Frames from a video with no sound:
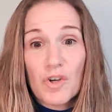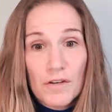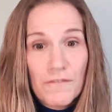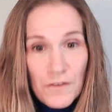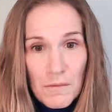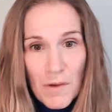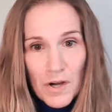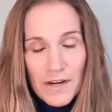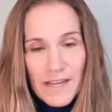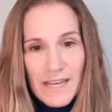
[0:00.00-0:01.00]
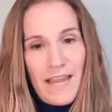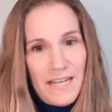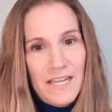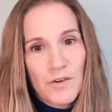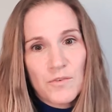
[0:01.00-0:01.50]
good for the market,
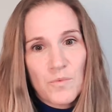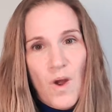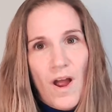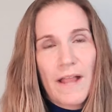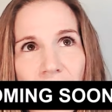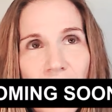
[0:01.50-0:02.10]
and here's why.